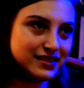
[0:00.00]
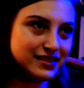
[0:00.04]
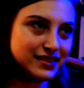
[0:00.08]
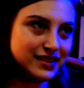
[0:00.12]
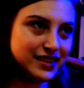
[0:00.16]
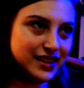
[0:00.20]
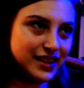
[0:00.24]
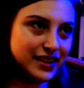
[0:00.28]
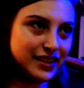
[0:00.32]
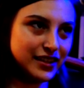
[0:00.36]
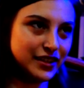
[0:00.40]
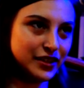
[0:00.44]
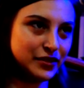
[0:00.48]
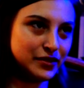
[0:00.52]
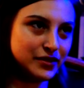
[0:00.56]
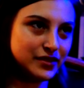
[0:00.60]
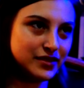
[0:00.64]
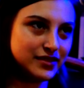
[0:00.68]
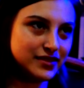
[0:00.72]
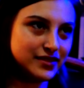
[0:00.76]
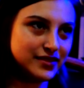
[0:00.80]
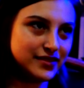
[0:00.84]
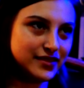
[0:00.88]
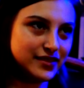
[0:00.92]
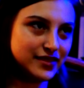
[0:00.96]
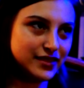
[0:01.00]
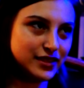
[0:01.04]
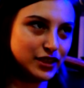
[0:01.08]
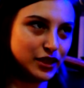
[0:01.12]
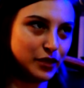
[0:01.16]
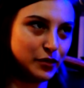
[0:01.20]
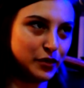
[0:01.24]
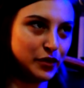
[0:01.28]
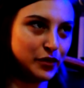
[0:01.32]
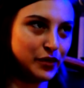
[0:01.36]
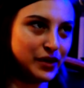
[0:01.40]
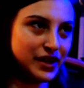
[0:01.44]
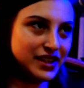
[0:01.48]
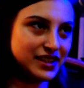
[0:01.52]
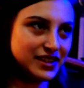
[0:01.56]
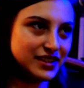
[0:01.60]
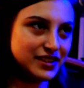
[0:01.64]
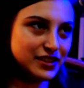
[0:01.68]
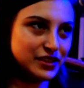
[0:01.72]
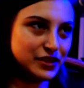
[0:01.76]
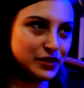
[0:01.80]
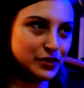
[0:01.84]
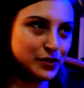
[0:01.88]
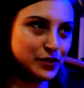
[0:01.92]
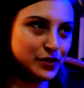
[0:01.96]
I don't know, so many ways
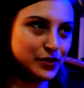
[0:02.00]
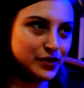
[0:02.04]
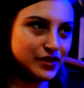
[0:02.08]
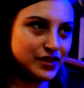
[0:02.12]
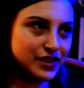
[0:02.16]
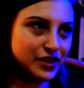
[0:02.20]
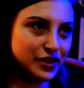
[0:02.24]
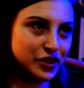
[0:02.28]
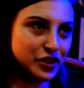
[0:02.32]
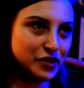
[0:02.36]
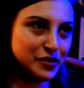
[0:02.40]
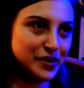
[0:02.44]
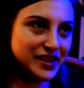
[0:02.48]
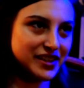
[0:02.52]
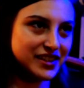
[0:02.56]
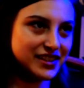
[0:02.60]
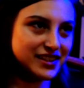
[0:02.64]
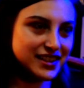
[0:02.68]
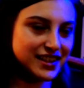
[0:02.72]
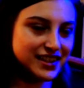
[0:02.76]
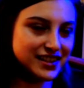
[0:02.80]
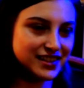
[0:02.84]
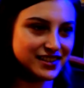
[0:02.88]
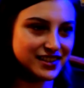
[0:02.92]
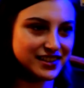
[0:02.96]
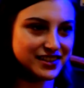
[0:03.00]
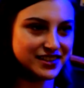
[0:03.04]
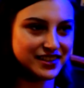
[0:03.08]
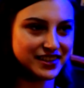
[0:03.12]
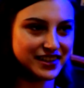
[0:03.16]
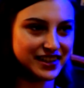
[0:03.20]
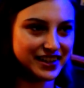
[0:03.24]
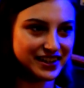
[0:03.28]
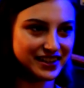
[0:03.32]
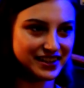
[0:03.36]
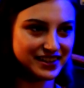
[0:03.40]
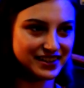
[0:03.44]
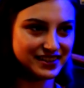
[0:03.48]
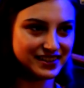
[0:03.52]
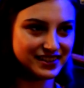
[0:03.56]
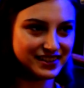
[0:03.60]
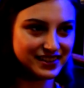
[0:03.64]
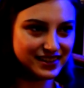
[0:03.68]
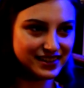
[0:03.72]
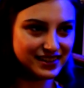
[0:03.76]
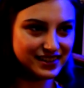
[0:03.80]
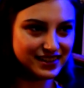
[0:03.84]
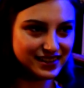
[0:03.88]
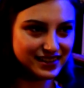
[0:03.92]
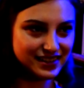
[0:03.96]
to learn about these things and to like
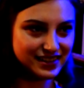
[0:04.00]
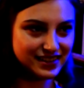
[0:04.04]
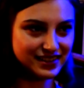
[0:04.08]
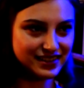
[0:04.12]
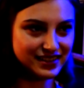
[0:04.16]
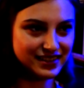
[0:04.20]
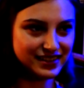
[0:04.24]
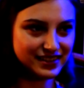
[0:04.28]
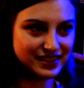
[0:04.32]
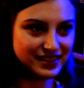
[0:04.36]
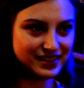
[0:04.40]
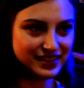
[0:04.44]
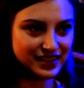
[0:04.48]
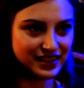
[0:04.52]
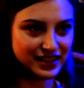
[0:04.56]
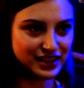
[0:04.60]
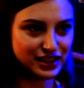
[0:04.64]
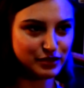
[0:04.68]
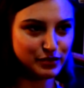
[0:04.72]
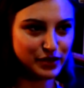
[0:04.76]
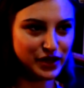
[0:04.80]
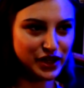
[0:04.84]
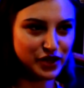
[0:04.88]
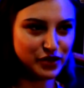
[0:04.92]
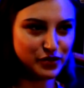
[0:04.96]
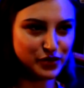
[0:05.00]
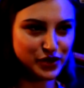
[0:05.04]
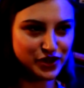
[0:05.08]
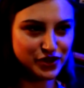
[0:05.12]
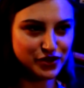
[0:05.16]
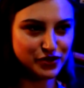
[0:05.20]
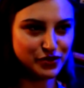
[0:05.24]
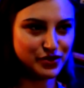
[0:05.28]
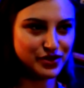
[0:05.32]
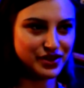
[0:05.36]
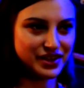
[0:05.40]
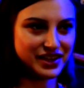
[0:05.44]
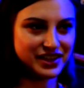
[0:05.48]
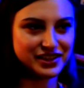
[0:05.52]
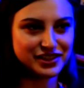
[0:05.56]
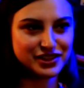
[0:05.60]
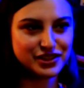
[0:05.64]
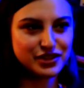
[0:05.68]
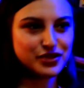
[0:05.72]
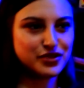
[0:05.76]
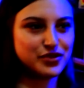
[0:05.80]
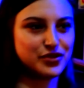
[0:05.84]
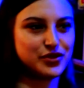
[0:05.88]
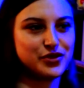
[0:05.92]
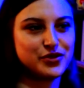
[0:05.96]
expand what you think is
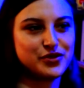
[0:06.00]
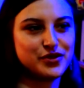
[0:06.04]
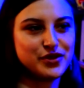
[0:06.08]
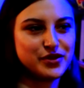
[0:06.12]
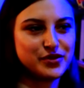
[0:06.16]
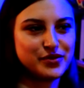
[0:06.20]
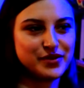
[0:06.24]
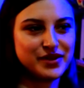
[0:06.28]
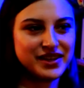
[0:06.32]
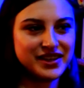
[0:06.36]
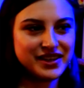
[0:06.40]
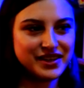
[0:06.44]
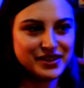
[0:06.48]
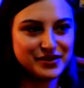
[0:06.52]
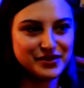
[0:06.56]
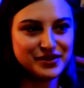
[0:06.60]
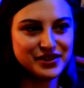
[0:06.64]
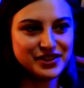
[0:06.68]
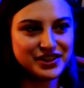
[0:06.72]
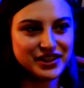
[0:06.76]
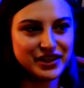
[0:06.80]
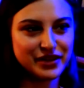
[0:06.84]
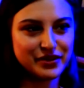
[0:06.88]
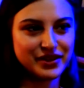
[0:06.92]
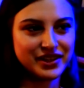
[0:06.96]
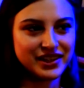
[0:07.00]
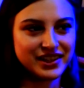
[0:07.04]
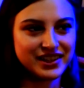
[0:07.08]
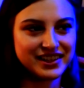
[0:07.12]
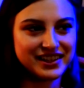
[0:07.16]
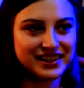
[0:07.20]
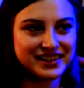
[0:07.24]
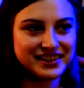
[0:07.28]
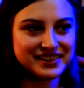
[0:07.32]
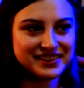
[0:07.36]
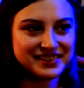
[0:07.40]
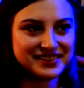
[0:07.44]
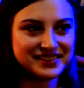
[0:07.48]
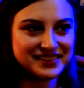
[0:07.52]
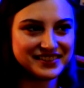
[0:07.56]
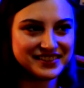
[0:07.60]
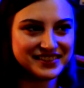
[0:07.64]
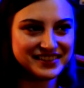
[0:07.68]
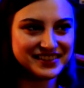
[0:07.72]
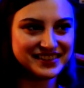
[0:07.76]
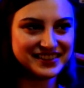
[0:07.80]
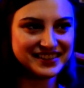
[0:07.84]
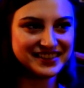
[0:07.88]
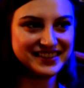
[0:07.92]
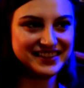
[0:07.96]
true in a way, which I really like.
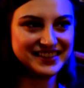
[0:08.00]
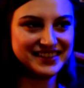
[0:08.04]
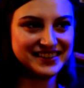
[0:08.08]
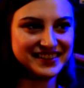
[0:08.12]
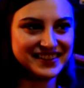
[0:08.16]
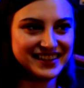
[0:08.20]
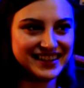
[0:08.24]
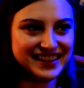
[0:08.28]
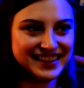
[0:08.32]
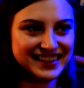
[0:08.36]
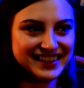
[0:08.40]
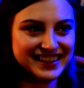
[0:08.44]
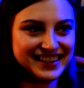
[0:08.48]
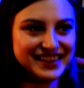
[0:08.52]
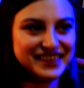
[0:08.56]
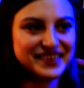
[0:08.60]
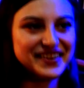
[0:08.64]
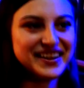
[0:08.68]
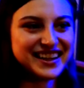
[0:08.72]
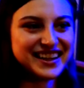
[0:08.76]
Okay, anyway.